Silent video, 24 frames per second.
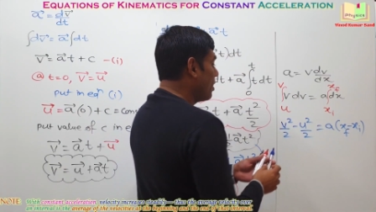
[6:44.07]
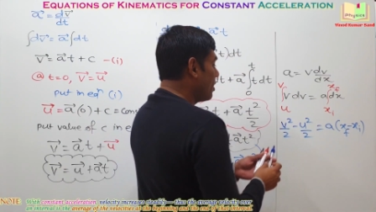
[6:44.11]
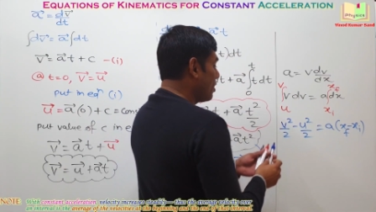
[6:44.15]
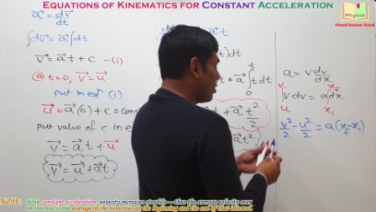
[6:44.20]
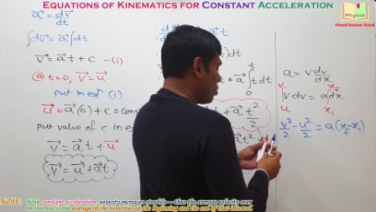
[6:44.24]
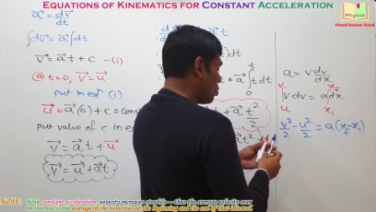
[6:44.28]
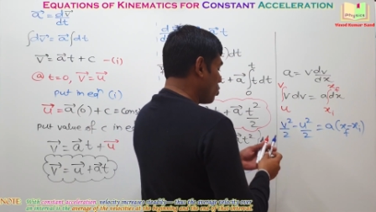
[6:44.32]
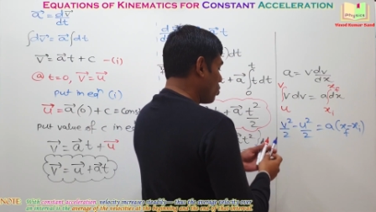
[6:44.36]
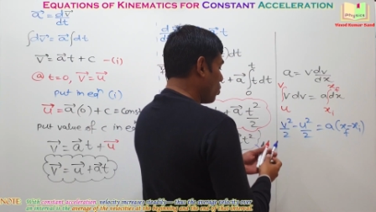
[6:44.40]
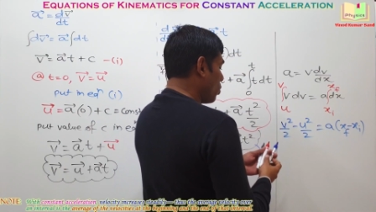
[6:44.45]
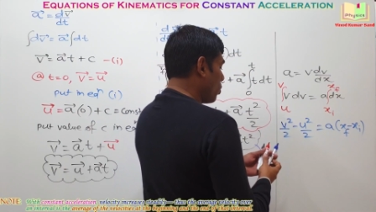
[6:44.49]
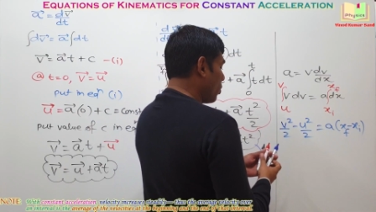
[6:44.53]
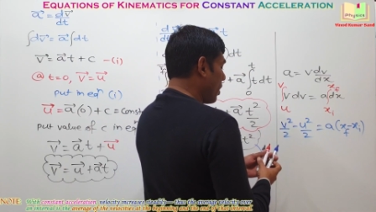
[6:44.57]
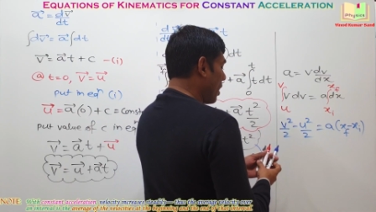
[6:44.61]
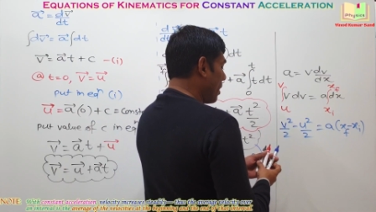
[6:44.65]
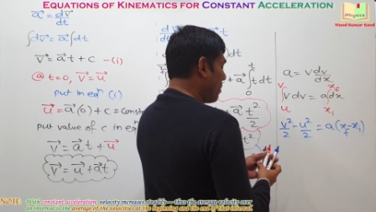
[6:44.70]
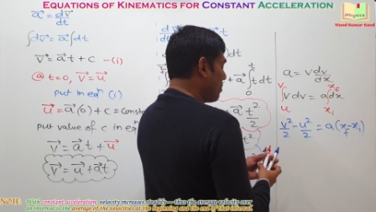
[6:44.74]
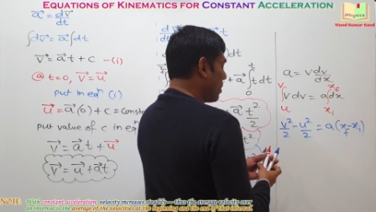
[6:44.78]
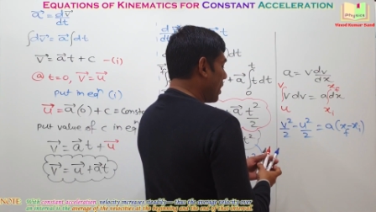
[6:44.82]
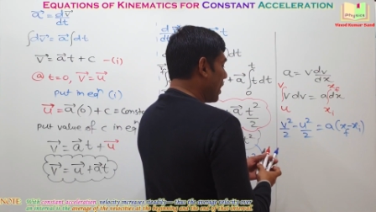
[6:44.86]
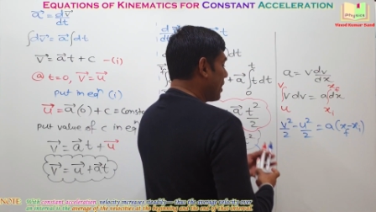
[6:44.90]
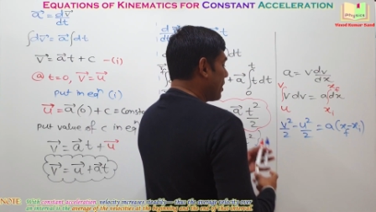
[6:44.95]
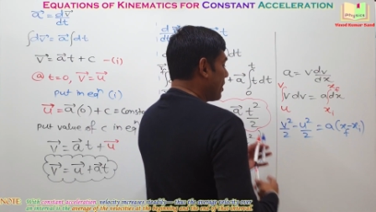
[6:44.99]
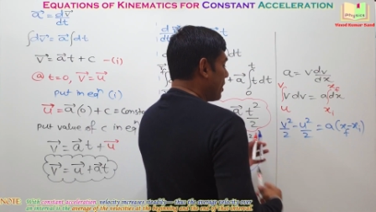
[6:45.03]
So I am
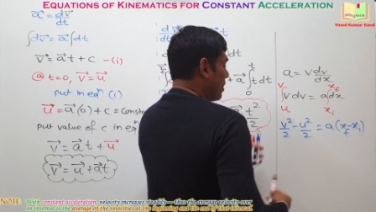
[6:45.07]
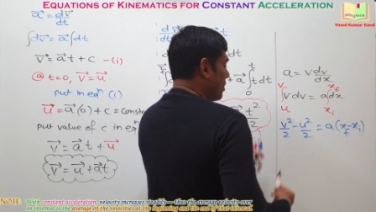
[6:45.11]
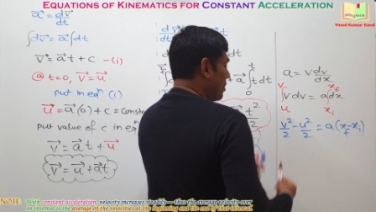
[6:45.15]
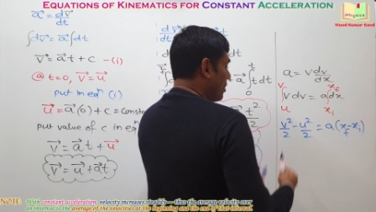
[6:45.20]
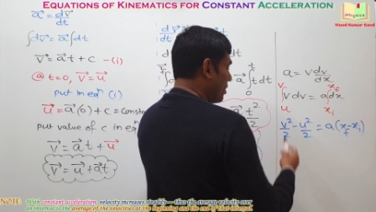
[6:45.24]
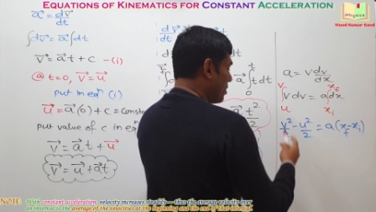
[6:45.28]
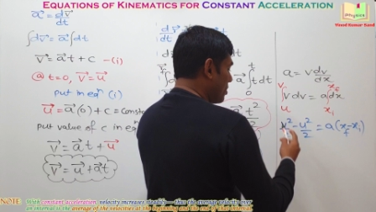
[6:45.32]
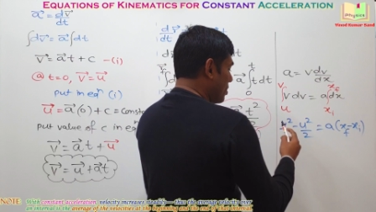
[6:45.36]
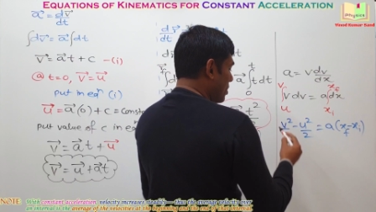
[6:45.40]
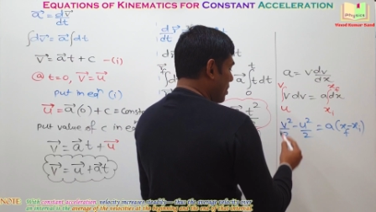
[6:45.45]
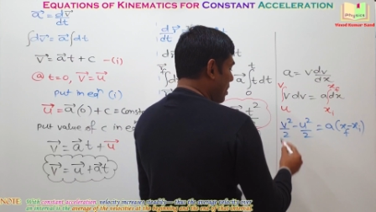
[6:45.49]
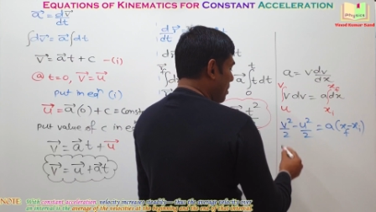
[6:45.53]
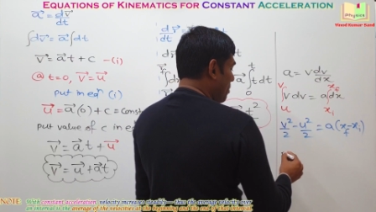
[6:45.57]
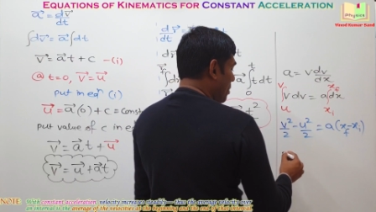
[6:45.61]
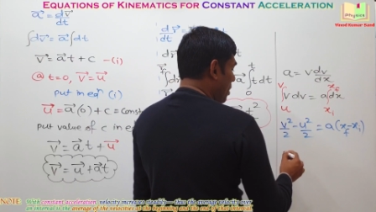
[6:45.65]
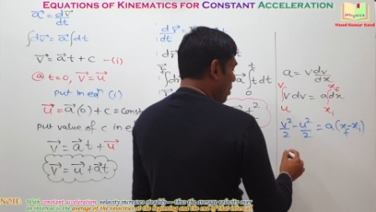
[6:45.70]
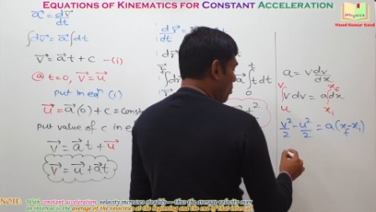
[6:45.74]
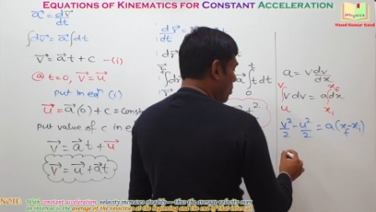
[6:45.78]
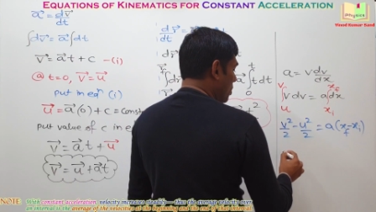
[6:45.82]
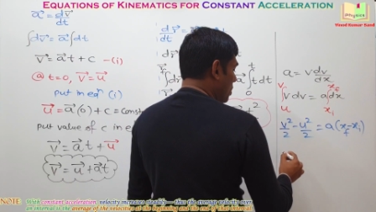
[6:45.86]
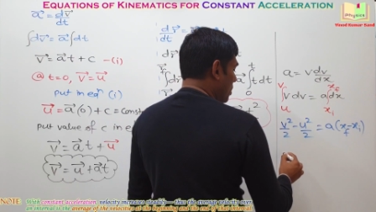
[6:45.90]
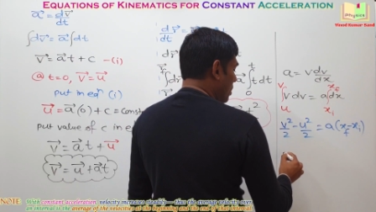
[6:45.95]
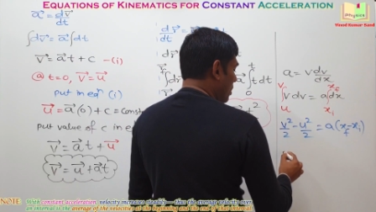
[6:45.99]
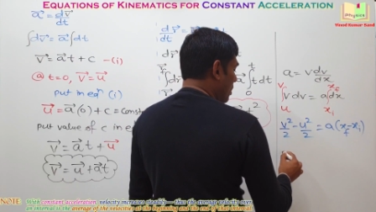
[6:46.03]
writing the same
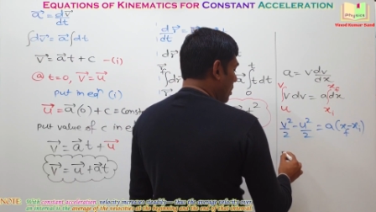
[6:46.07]
equation